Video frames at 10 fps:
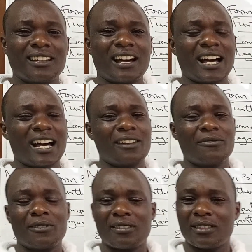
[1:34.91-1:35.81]
are
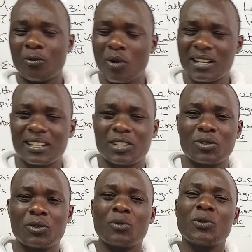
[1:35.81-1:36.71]
the ones that
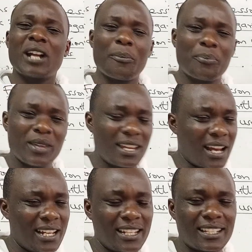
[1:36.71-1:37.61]
will appear in
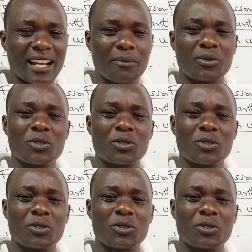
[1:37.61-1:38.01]
an exam.